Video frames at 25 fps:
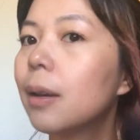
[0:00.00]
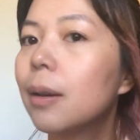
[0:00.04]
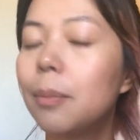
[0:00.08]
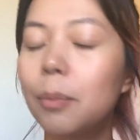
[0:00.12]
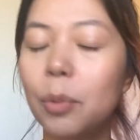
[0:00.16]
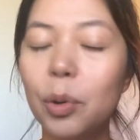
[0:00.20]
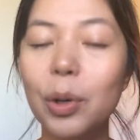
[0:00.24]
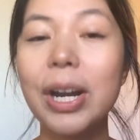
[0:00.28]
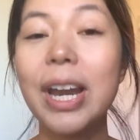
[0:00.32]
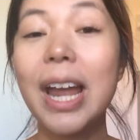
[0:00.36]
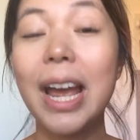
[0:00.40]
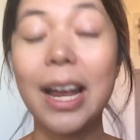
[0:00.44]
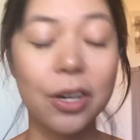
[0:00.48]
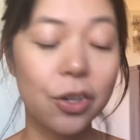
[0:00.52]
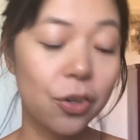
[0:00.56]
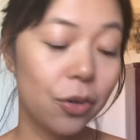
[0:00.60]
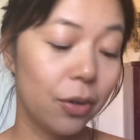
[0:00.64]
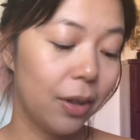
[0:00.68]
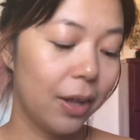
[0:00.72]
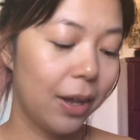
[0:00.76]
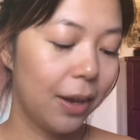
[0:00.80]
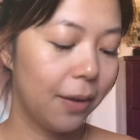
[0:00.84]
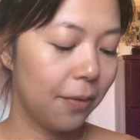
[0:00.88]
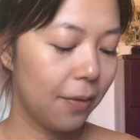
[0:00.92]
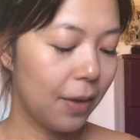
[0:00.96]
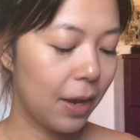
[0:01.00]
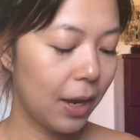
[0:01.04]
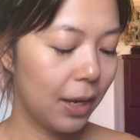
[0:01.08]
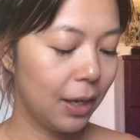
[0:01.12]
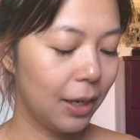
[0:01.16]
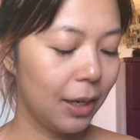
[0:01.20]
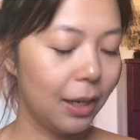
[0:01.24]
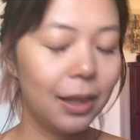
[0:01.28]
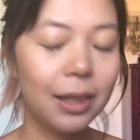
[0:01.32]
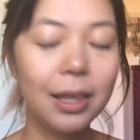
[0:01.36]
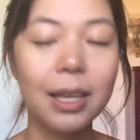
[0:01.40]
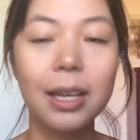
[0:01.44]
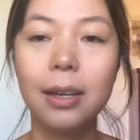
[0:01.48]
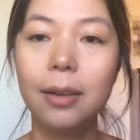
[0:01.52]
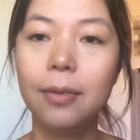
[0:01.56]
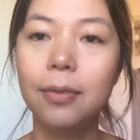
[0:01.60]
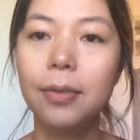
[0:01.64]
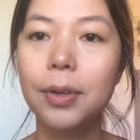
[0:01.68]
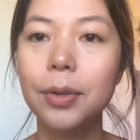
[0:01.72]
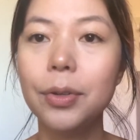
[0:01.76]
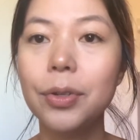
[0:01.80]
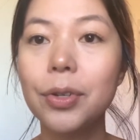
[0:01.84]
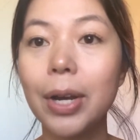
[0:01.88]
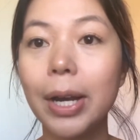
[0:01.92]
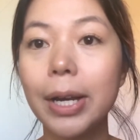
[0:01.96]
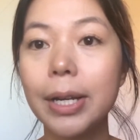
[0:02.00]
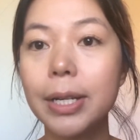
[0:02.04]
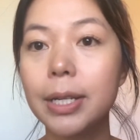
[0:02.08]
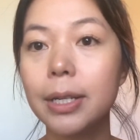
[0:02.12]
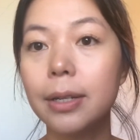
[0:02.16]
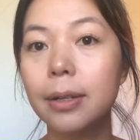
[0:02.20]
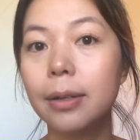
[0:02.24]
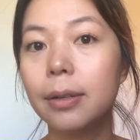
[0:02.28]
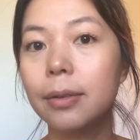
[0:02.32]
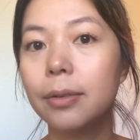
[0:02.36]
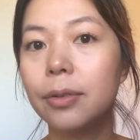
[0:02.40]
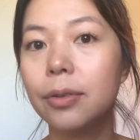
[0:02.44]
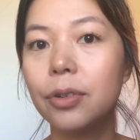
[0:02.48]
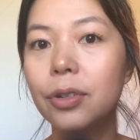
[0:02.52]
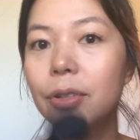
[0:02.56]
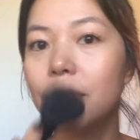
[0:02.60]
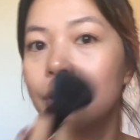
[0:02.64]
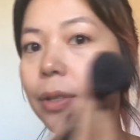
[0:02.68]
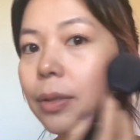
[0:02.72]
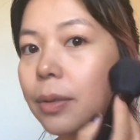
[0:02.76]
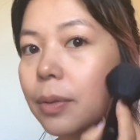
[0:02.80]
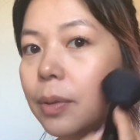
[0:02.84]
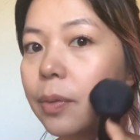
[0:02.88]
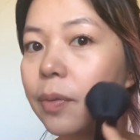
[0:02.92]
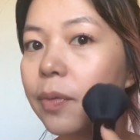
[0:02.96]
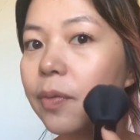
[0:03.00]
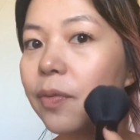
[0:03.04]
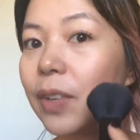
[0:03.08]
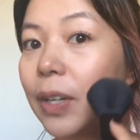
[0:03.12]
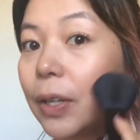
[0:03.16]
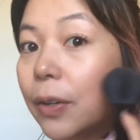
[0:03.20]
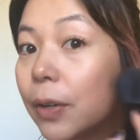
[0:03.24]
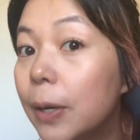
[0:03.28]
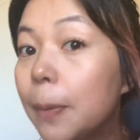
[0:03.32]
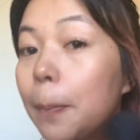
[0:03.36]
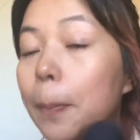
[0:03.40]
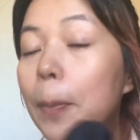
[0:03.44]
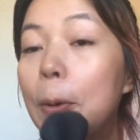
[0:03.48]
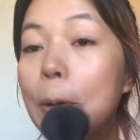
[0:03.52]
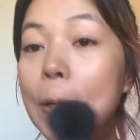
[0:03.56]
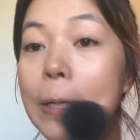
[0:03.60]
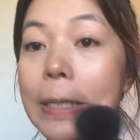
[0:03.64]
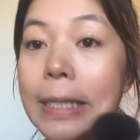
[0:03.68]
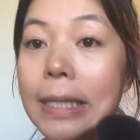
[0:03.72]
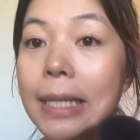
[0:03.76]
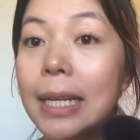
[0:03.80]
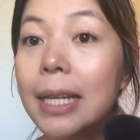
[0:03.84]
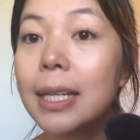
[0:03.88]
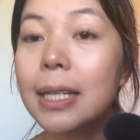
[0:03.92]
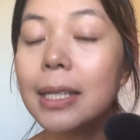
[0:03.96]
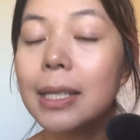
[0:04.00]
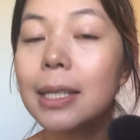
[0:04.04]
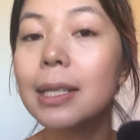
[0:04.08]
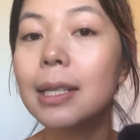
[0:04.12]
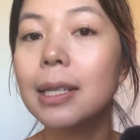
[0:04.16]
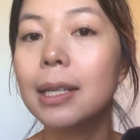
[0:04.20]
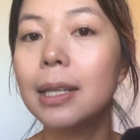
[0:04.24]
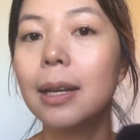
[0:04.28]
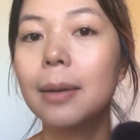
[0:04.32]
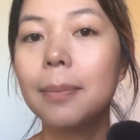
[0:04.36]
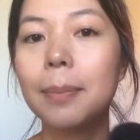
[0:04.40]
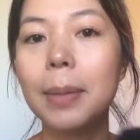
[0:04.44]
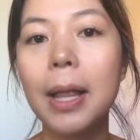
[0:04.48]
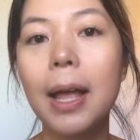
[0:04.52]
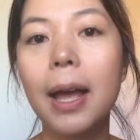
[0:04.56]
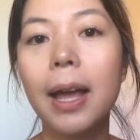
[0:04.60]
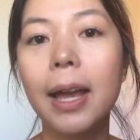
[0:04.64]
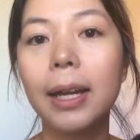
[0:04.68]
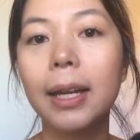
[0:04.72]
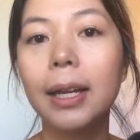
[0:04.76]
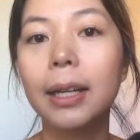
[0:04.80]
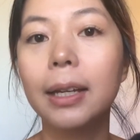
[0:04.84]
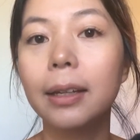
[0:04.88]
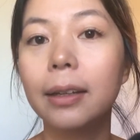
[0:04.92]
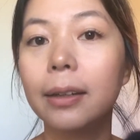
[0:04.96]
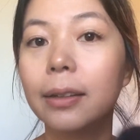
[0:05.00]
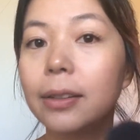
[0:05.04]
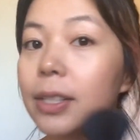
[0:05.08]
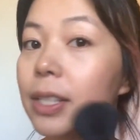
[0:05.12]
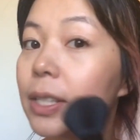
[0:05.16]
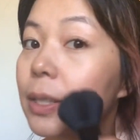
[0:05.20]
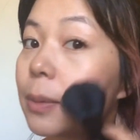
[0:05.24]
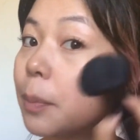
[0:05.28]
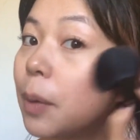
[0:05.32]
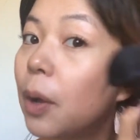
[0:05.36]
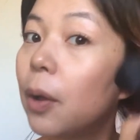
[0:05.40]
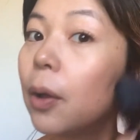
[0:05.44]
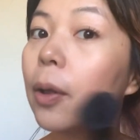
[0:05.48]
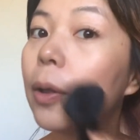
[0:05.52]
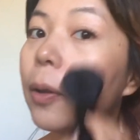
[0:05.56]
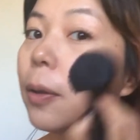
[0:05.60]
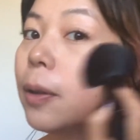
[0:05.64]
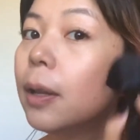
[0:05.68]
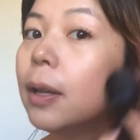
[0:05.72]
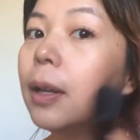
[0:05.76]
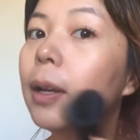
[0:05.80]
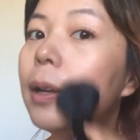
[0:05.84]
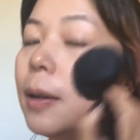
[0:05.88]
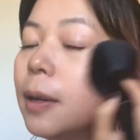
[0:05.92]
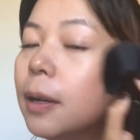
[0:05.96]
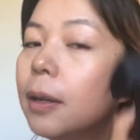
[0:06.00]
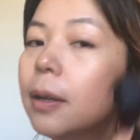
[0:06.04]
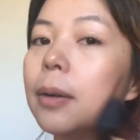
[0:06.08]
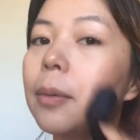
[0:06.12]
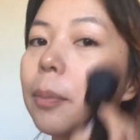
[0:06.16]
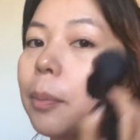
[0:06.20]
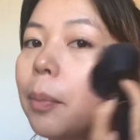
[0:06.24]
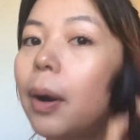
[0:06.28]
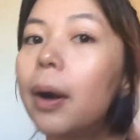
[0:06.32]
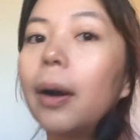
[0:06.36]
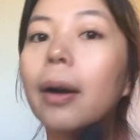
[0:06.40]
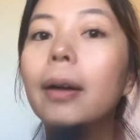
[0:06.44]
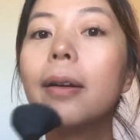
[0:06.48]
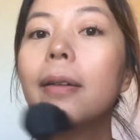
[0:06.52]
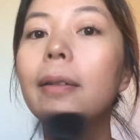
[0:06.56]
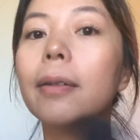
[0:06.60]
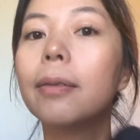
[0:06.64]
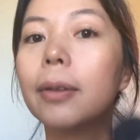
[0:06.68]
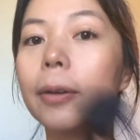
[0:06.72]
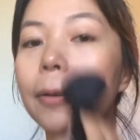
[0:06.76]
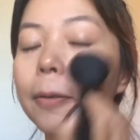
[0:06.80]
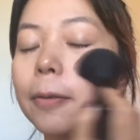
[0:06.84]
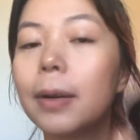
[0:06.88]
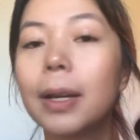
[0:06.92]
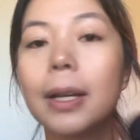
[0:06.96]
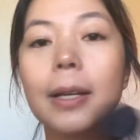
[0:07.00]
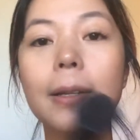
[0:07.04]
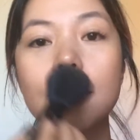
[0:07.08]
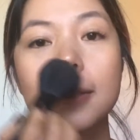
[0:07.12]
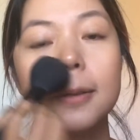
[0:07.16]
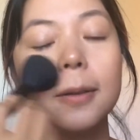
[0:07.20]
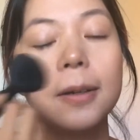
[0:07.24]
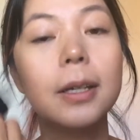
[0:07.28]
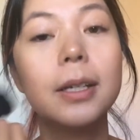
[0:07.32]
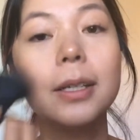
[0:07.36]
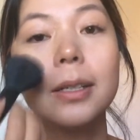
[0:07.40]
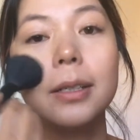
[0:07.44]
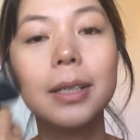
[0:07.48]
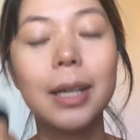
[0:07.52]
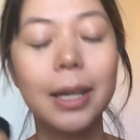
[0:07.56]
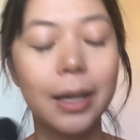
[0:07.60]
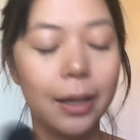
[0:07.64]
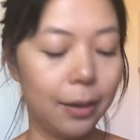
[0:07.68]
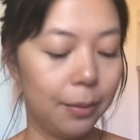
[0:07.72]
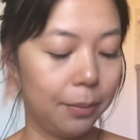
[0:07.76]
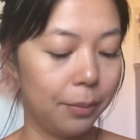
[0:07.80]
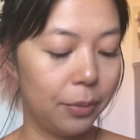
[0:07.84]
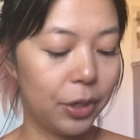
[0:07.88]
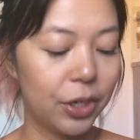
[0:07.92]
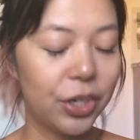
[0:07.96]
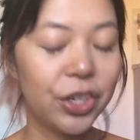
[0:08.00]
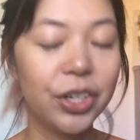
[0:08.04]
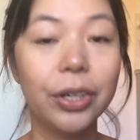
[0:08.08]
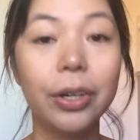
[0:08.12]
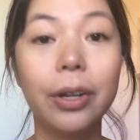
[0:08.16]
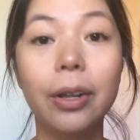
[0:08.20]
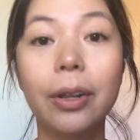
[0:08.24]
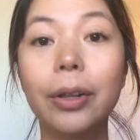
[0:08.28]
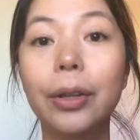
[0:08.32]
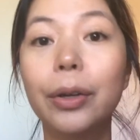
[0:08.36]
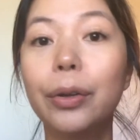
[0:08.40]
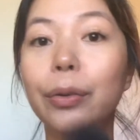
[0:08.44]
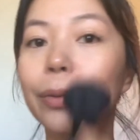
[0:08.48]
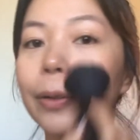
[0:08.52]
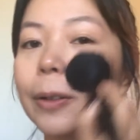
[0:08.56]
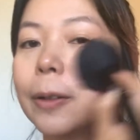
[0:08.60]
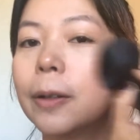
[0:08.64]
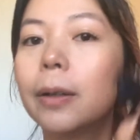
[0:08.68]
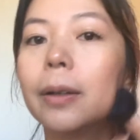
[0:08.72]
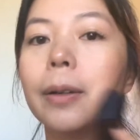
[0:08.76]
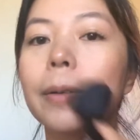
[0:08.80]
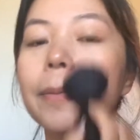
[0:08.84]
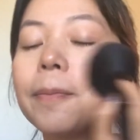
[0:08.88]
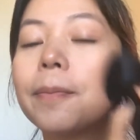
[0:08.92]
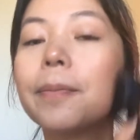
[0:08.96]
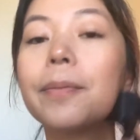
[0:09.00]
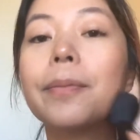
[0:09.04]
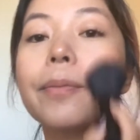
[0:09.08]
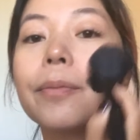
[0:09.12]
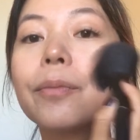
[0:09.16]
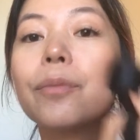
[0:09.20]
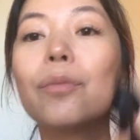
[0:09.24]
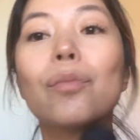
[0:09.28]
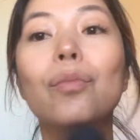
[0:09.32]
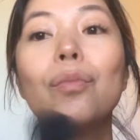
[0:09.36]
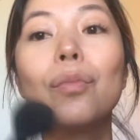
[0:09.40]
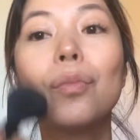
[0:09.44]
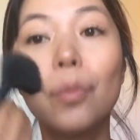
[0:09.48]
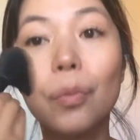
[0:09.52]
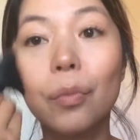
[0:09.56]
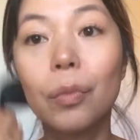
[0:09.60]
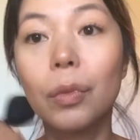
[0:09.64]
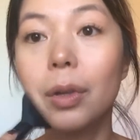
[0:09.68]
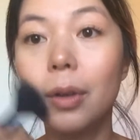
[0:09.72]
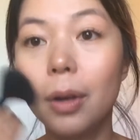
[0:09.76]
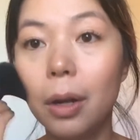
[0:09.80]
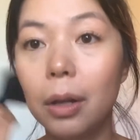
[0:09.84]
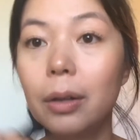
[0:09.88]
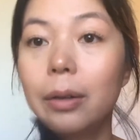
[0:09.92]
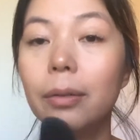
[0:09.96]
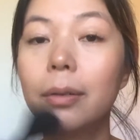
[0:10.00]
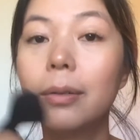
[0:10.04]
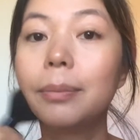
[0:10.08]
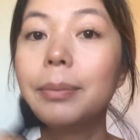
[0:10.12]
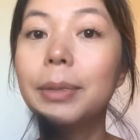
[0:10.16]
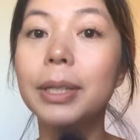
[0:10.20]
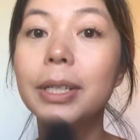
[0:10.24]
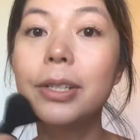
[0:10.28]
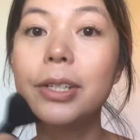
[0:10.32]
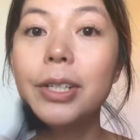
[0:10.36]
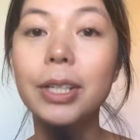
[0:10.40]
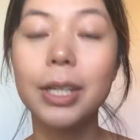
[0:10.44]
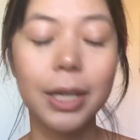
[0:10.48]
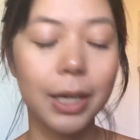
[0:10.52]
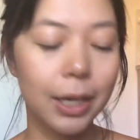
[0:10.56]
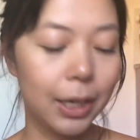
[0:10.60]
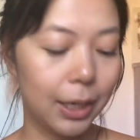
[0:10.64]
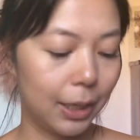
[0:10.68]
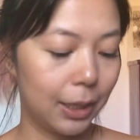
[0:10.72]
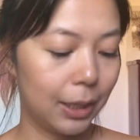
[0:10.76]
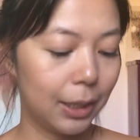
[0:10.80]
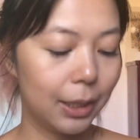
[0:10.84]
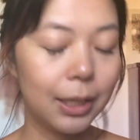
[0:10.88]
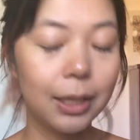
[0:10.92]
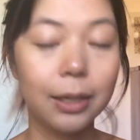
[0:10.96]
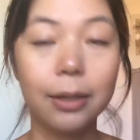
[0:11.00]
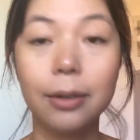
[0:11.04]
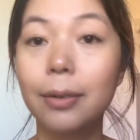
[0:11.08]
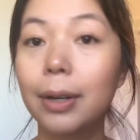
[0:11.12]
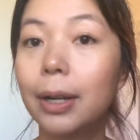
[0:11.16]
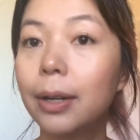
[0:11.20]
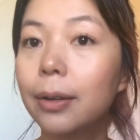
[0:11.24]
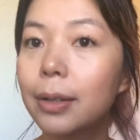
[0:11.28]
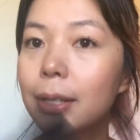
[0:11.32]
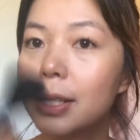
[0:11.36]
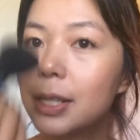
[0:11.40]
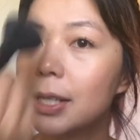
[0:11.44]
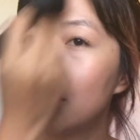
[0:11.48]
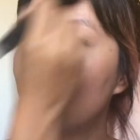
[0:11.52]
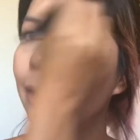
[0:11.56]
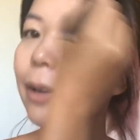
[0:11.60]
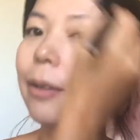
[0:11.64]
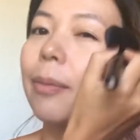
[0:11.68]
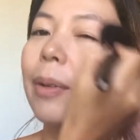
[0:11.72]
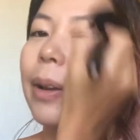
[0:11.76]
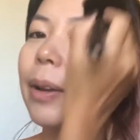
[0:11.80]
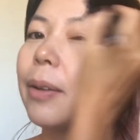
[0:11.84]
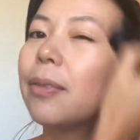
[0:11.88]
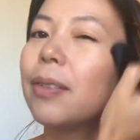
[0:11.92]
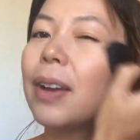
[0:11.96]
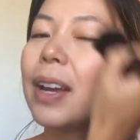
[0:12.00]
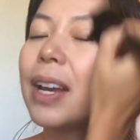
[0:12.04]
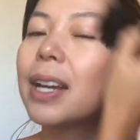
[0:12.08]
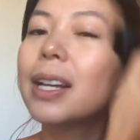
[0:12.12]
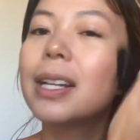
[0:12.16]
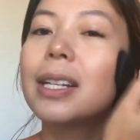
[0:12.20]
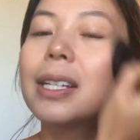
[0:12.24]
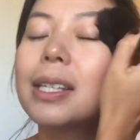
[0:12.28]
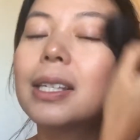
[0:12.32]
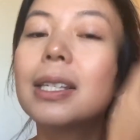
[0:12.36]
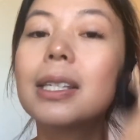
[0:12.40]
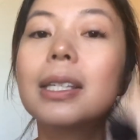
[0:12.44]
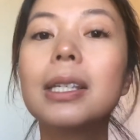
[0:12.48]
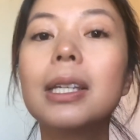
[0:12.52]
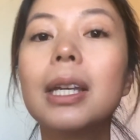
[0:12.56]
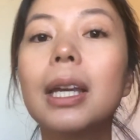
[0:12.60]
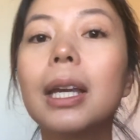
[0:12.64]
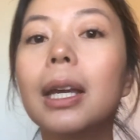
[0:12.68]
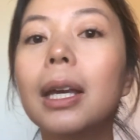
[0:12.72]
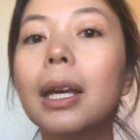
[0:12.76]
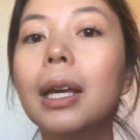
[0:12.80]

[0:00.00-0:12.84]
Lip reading: more natural, I find, than if you try to just very precisely apply it in a small part of your face. So I just kind of brush it all over my cheeks and around the side of my face.